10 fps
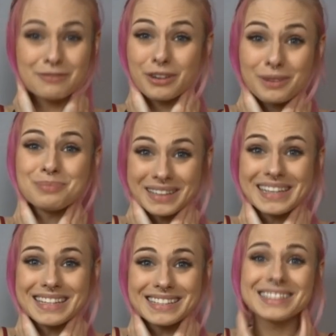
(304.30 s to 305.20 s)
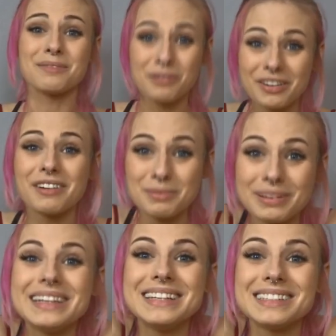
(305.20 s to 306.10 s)
very pleased. I'm a very
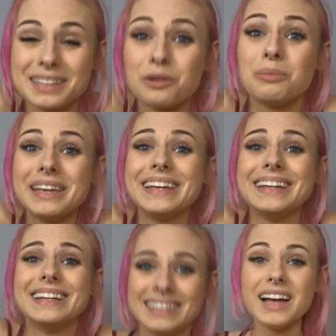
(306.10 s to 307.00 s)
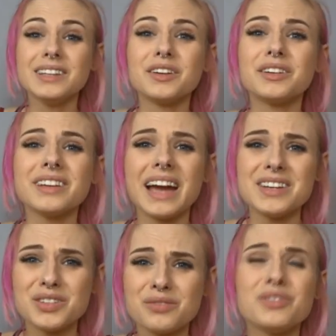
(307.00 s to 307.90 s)
pleased little bean. I
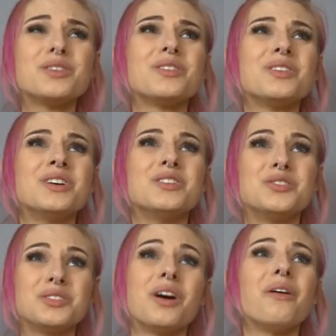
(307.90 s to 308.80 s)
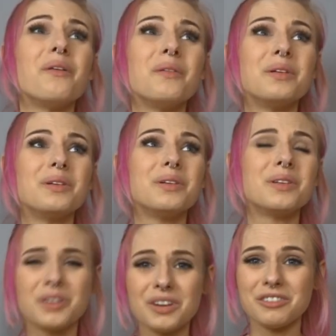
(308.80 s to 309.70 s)
just feel so
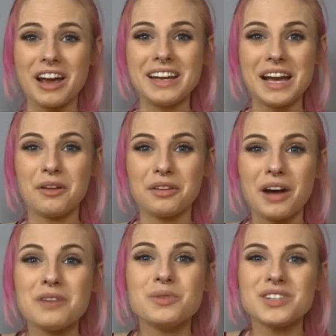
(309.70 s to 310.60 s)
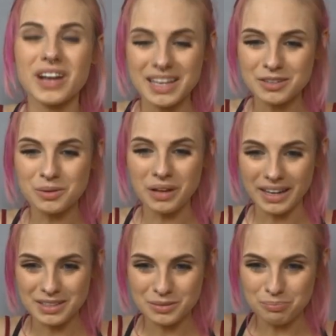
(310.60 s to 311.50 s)
good right now though. I wish I
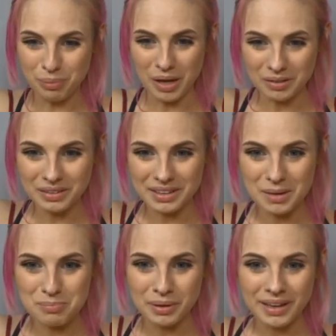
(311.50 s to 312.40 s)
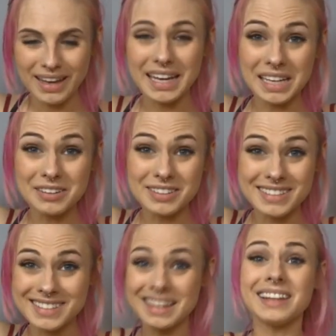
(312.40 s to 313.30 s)
could bottle it up and I could
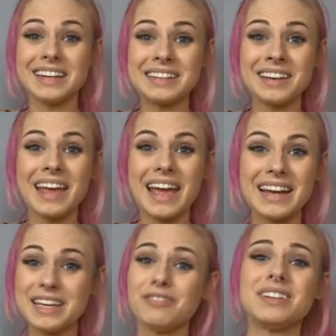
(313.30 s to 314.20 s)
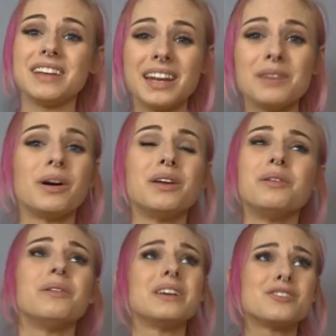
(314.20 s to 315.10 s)
sell it and give it to anyone
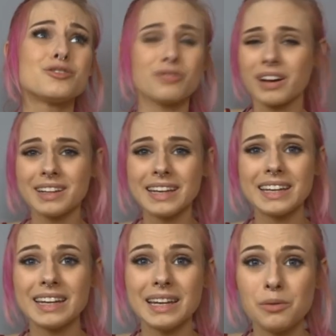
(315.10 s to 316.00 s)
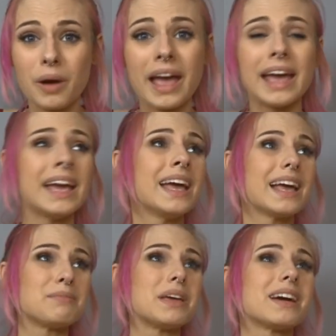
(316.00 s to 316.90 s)
who is struggling in any way,
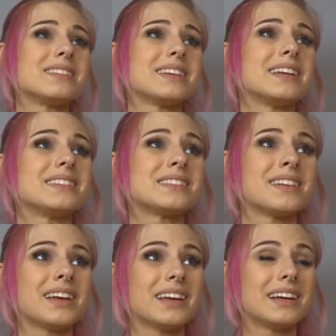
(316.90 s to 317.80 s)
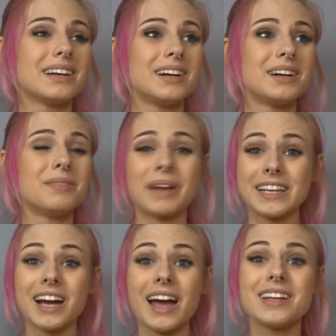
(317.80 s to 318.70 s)
because it's, oh my
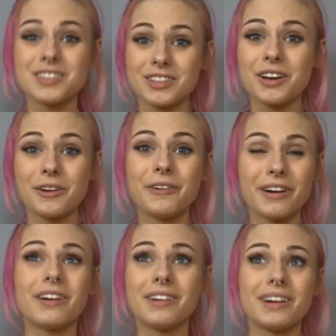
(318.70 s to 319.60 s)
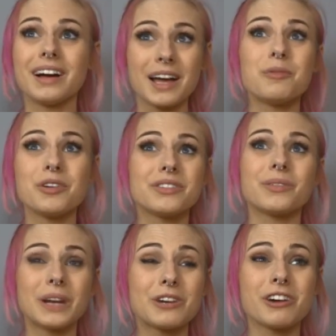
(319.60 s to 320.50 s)
God, so, I
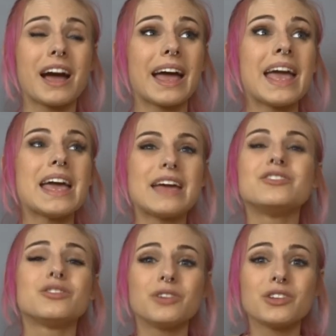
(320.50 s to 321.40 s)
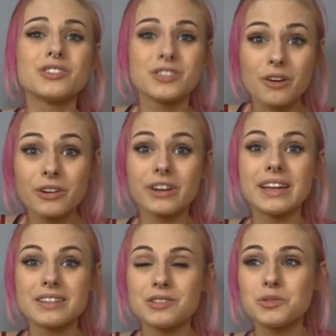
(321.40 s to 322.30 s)
almost want to cry. It just feels so
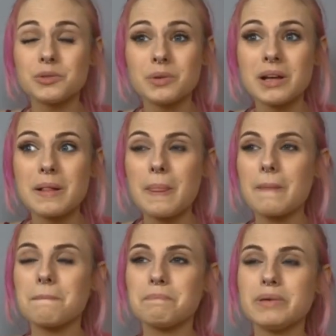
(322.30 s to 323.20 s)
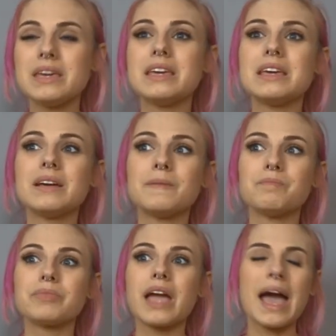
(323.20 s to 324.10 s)
good to be
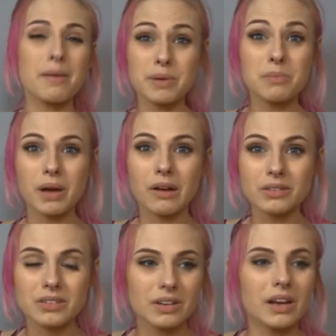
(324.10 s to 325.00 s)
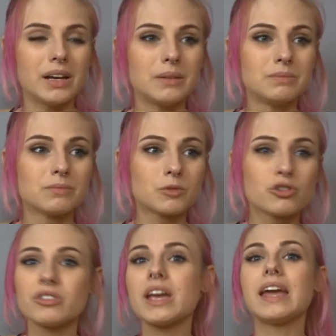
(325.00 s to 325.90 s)
happy about
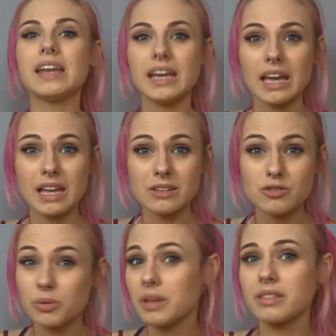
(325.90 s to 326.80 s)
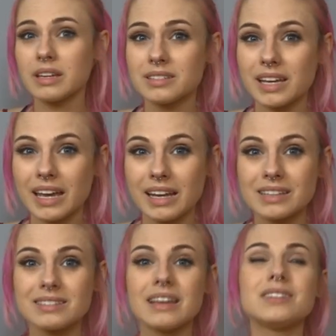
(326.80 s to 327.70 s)
creating and doing things again.
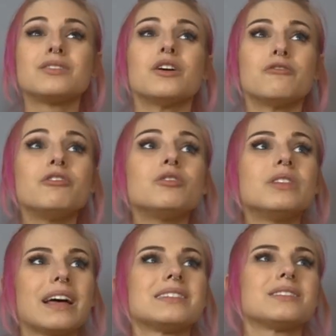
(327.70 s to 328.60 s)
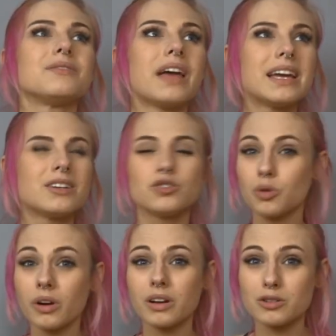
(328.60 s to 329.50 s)
It's viewed less of like a
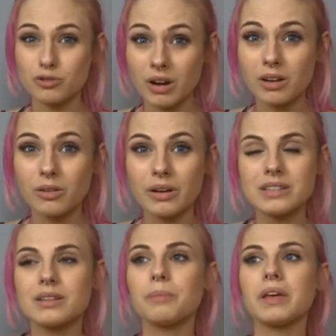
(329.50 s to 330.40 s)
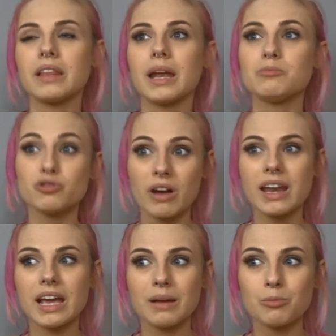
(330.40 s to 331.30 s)
chore and a struggle and something that I'm
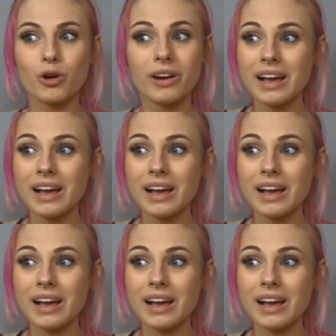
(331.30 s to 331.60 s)
dreading. I'm